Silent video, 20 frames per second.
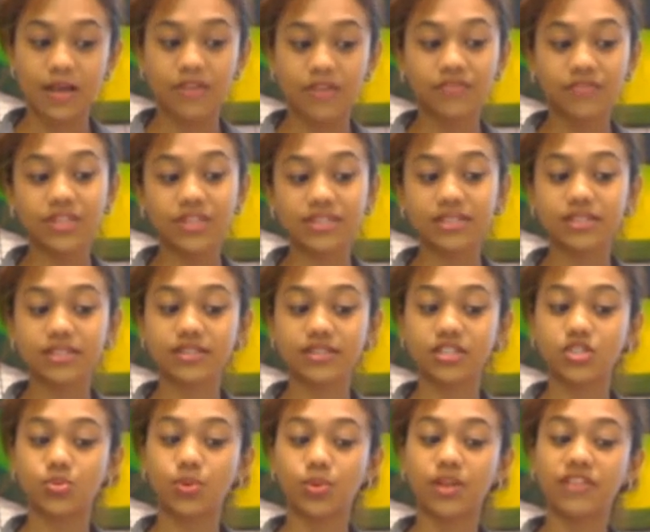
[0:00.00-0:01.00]
versus the
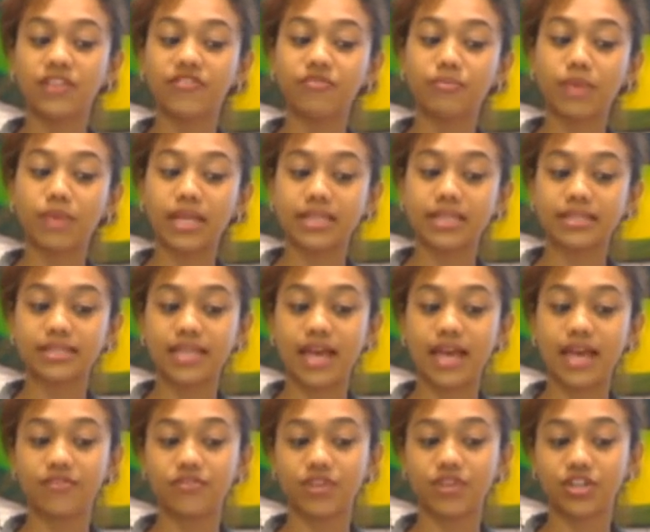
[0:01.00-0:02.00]
12 months
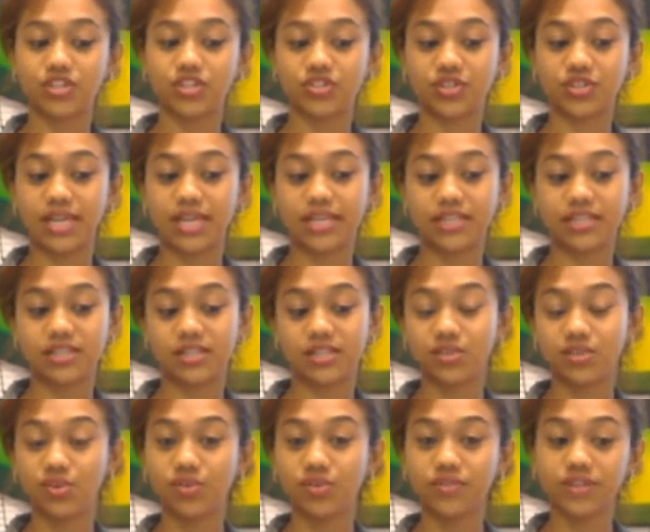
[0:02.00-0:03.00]
average daily
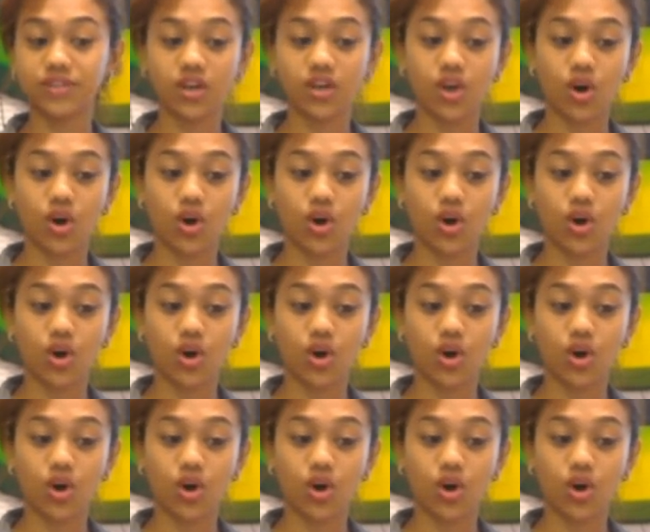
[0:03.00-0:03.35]
turnover